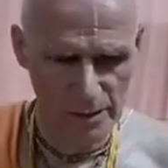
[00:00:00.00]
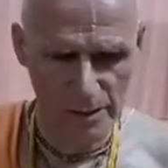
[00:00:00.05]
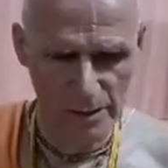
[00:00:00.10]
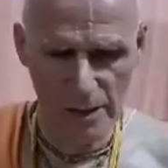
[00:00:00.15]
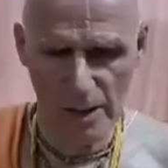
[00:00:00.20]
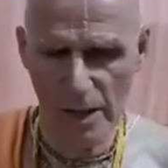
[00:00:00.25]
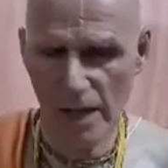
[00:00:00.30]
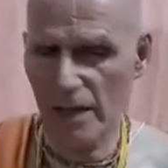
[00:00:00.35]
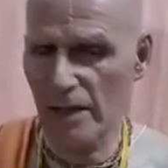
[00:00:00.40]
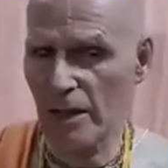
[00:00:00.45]

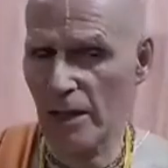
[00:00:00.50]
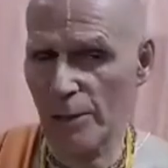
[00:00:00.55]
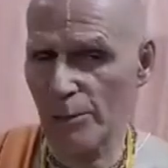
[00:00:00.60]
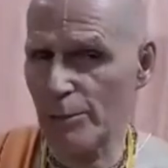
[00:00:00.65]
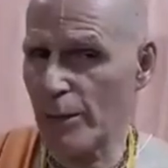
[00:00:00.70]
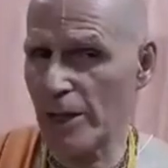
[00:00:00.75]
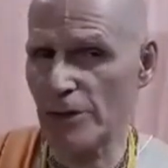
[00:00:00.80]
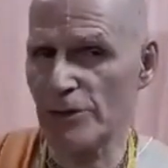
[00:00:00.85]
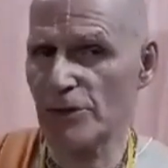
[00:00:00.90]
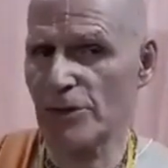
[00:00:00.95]
And it
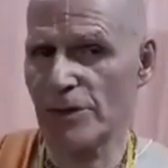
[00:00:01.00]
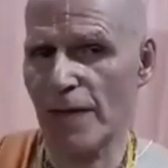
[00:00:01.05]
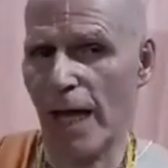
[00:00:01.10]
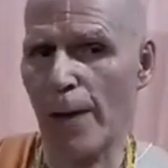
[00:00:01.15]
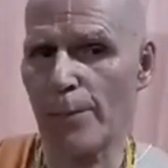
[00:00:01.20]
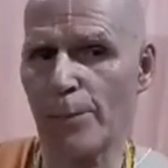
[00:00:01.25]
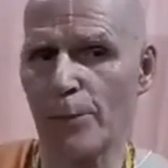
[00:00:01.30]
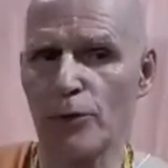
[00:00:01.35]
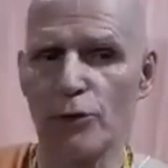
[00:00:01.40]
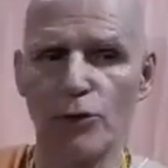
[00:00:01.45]
may just
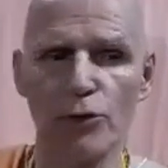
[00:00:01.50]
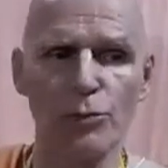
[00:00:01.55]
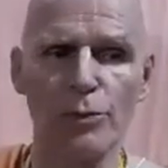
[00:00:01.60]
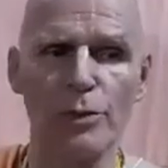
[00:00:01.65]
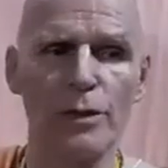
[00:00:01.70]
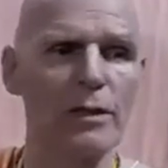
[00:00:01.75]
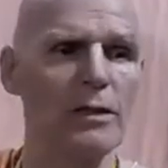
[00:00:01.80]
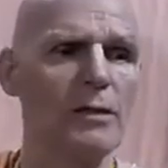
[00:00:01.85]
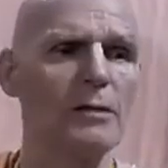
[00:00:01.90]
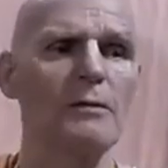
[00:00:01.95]
happen to
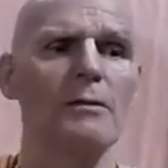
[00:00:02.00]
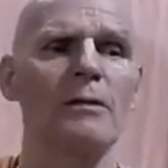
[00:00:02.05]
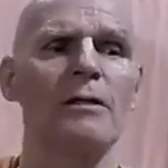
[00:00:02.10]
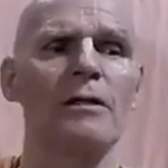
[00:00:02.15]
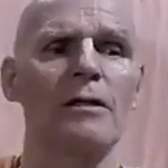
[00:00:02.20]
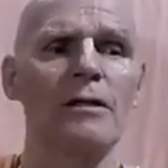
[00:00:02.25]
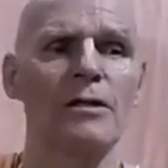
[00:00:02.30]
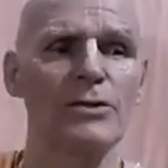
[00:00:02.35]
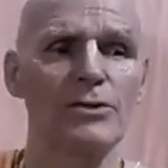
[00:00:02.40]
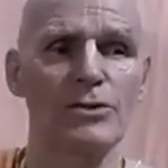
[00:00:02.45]
be
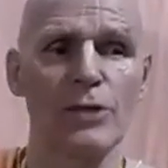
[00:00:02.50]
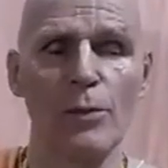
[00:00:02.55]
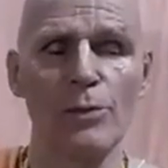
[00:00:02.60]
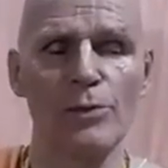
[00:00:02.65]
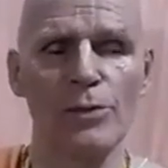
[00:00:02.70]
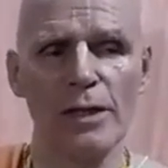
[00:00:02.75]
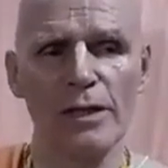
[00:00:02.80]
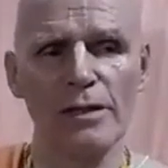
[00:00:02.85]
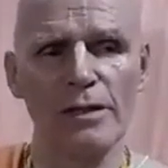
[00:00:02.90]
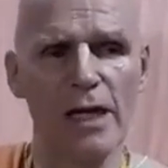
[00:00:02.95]

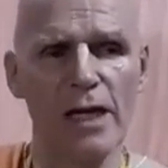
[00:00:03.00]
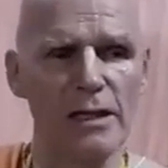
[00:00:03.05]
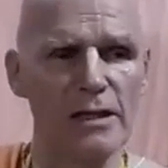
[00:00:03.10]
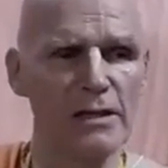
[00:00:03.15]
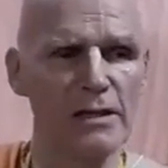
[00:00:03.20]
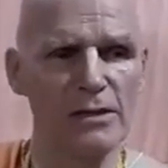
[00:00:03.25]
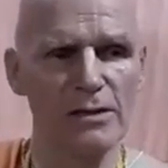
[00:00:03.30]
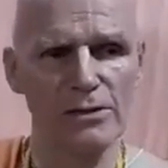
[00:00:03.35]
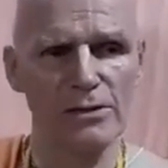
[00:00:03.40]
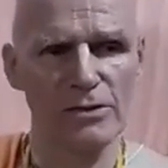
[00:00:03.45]
something that
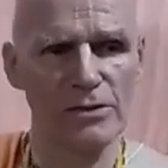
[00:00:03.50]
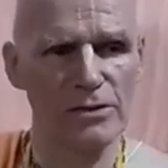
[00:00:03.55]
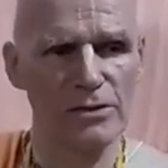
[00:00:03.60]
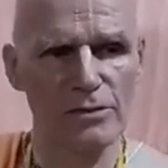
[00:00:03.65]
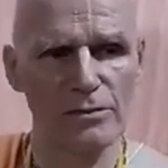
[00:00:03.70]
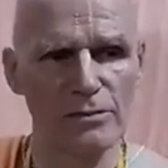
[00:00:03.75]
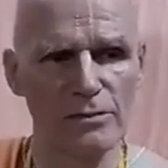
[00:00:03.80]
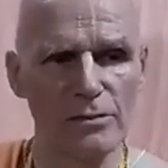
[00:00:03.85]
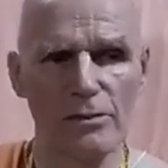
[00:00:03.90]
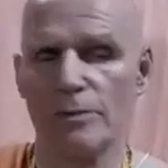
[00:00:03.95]
is
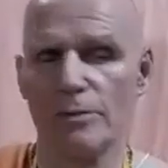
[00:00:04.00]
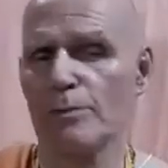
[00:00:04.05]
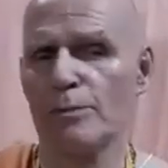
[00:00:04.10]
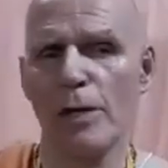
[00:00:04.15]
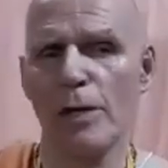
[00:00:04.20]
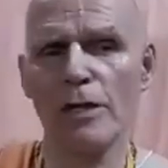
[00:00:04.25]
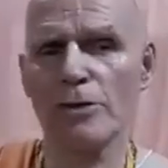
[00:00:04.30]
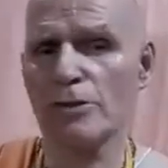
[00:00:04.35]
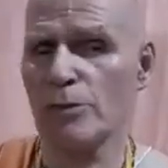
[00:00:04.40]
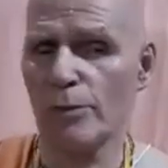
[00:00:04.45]

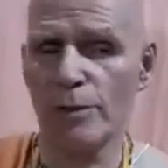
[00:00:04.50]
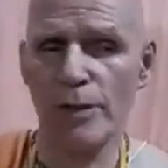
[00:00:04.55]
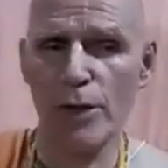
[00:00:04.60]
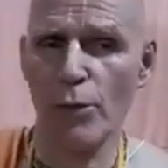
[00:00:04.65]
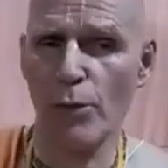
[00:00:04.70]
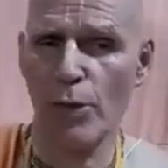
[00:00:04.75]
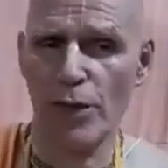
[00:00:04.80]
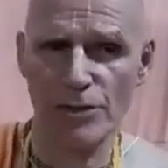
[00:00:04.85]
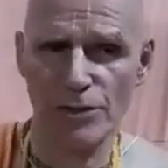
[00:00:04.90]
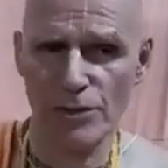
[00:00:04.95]
possibly
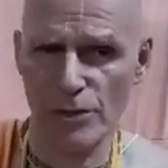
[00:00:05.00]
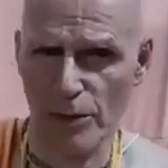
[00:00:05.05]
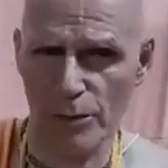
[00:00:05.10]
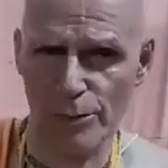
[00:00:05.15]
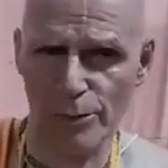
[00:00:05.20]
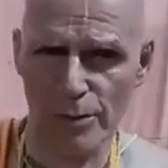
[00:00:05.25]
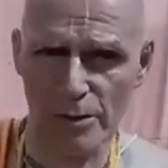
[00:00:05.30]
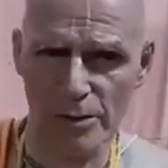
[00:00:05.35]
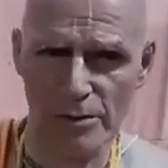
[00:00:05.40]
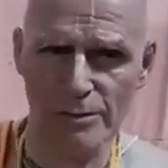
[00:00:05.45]

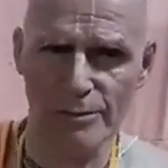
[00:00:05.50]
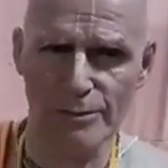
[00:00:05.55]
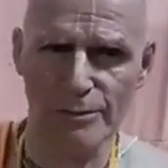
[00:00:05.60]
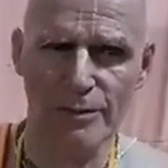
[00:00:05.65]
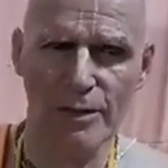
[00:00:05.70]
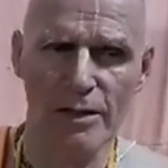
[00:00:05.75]
questionable.